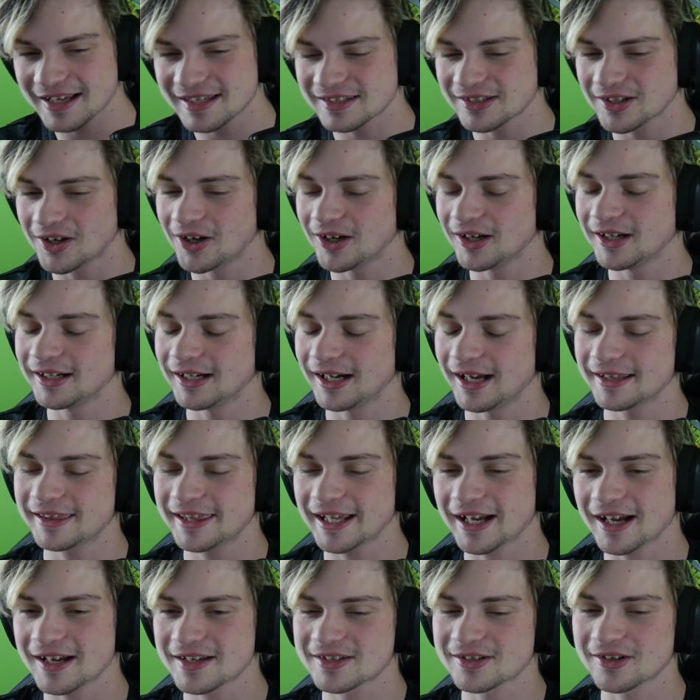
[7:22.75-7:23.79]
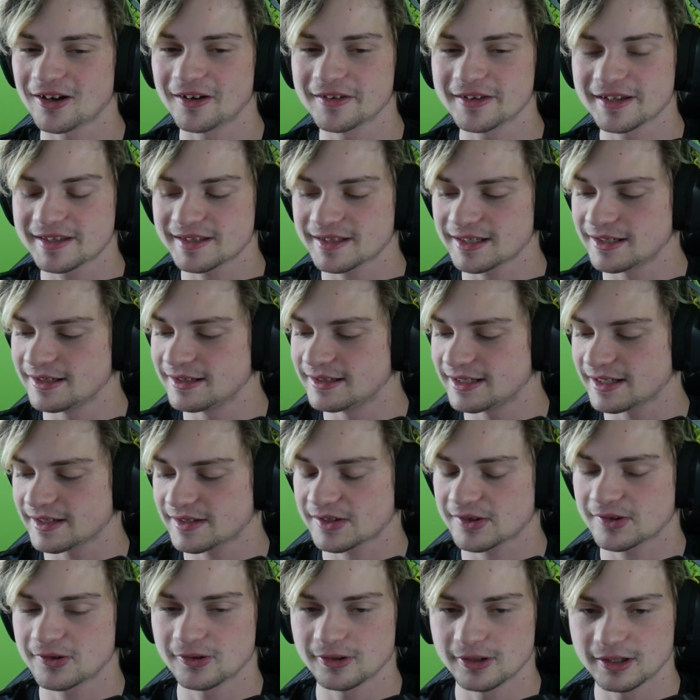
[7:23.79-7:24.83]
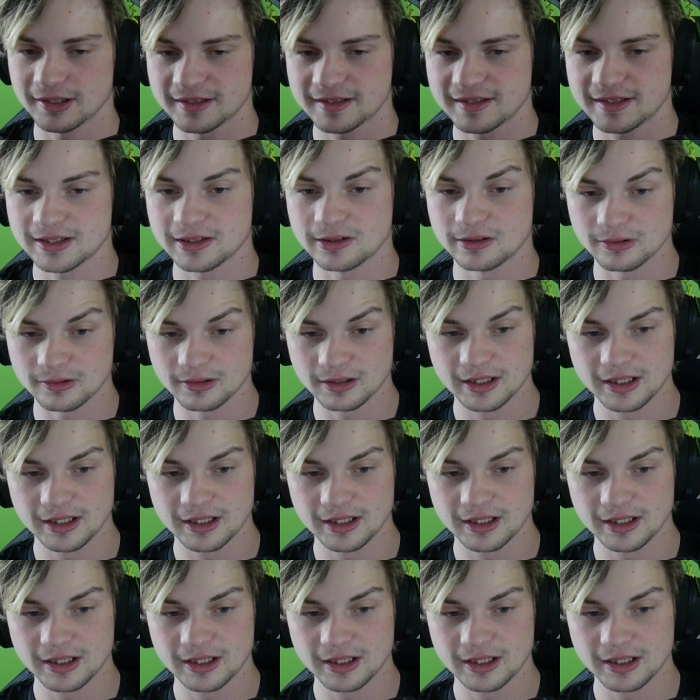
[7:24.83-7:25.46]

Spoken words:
saw this in Discord too.